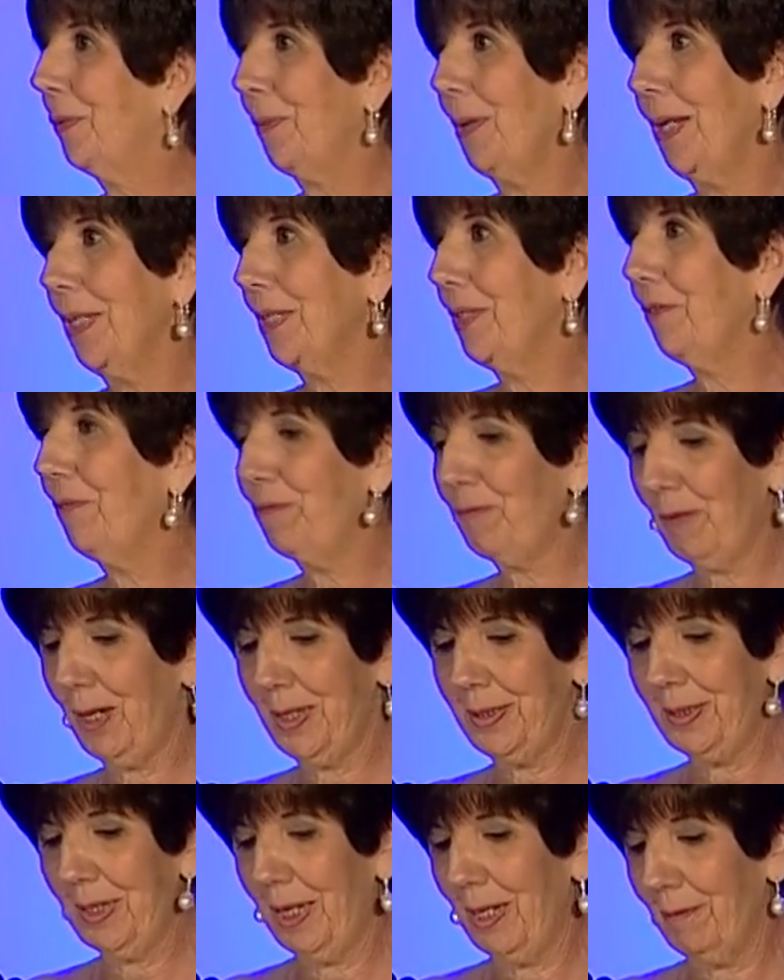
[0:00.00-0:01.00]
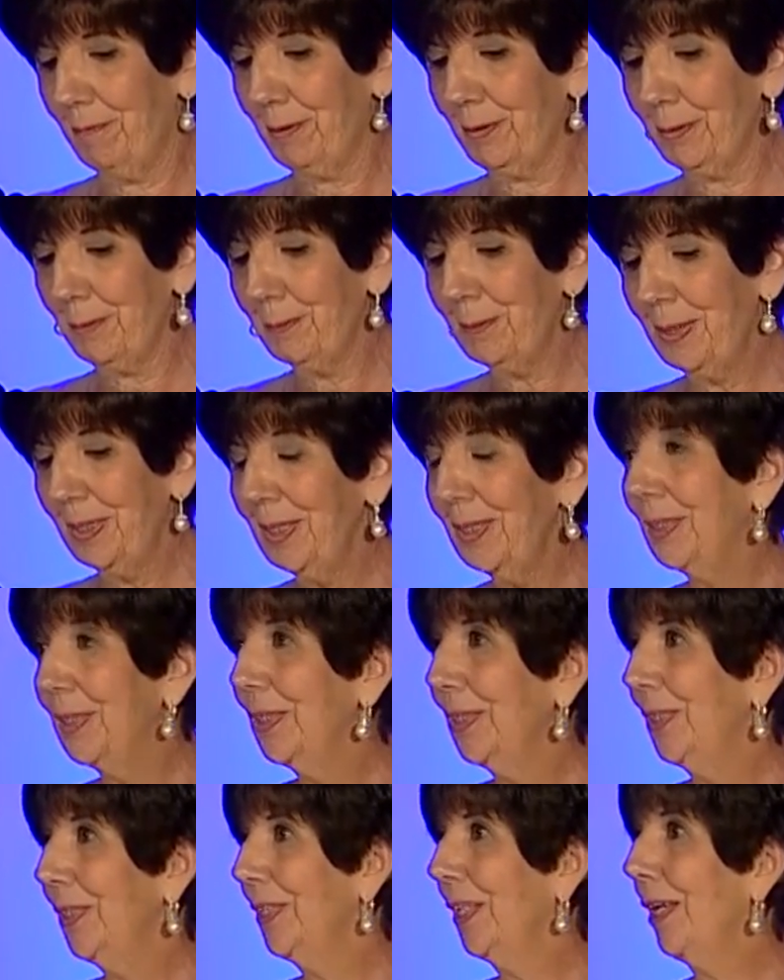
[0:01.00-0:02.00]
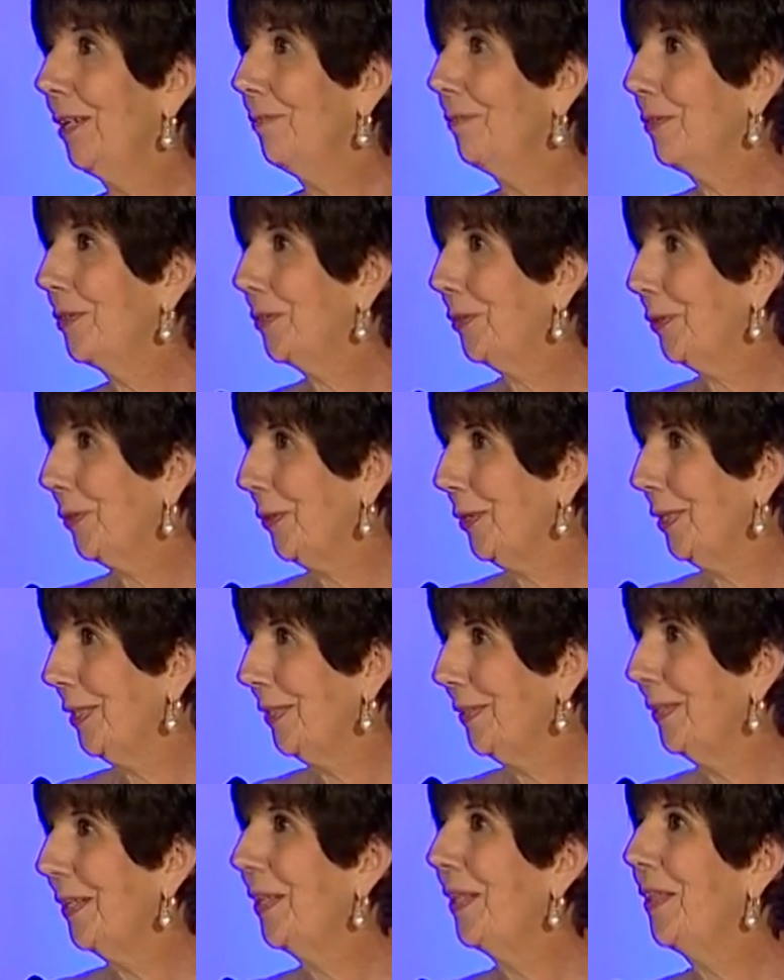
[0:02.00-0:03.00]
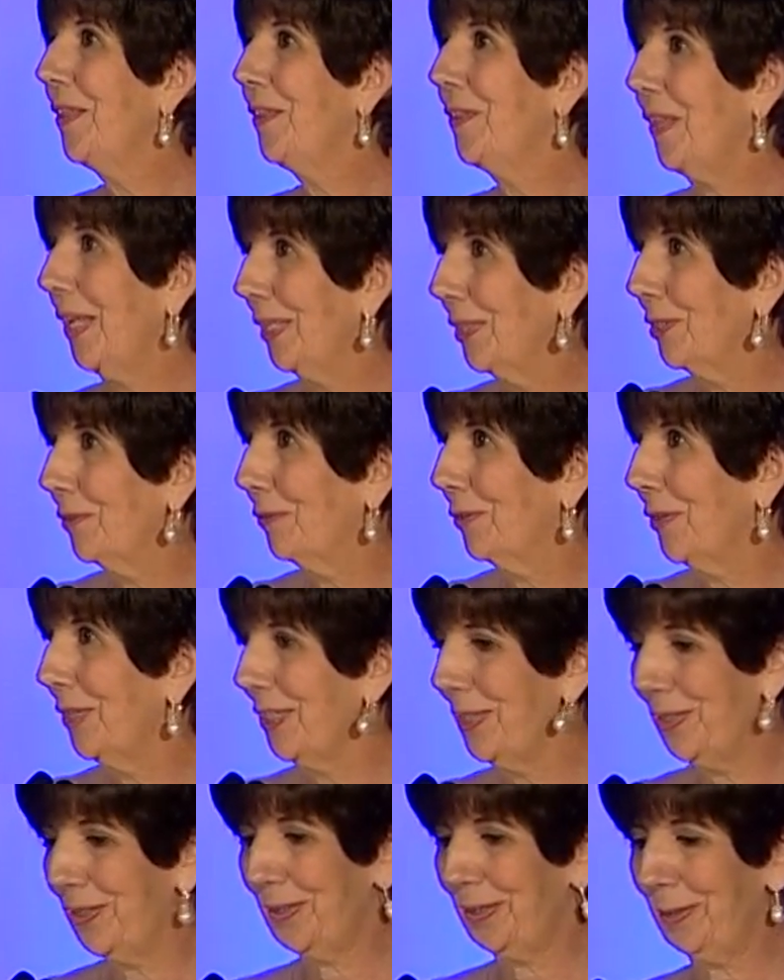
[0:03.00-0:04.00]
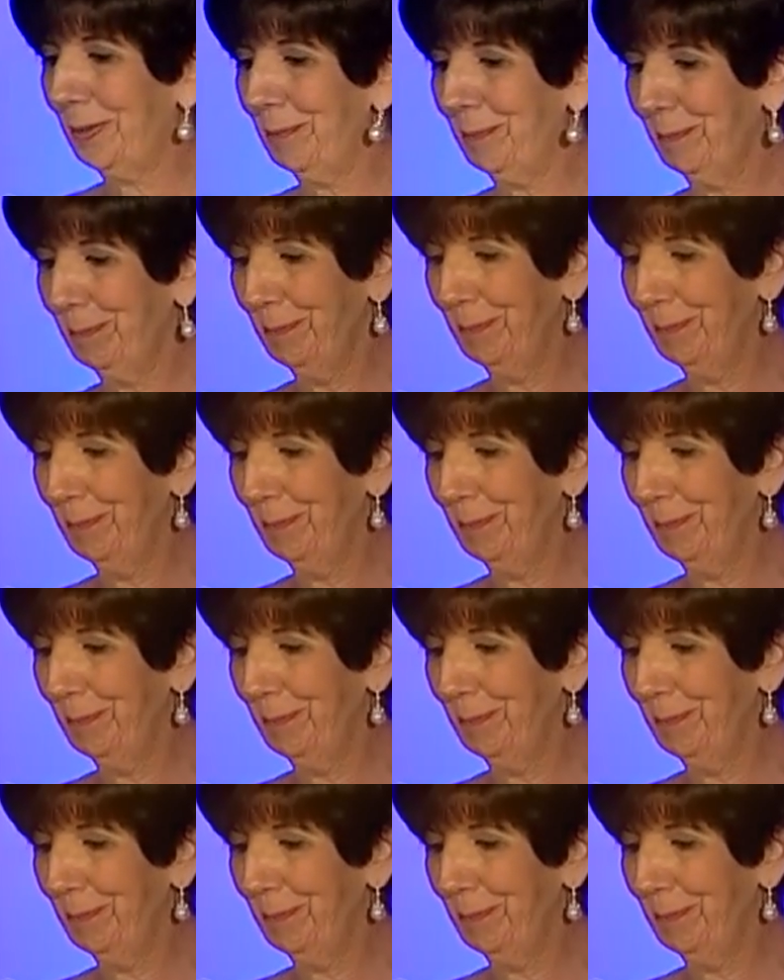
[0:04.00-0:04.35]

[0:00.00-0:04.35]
greatest friend ever. Life is good. Thanks for listening.